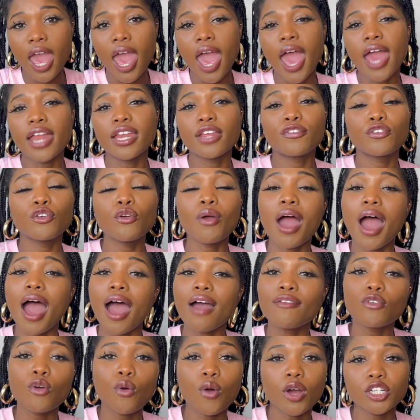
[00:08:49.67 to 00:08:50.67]
And if you
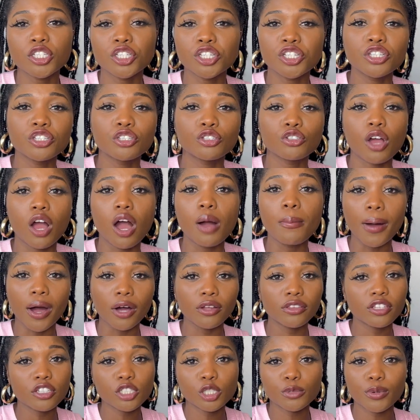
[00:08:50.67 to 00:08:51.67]
have questions
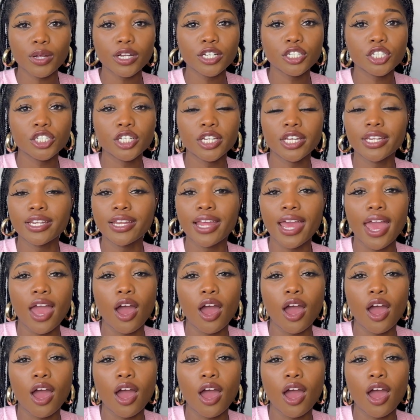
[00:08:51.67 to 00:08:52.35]
about the spreadsheet,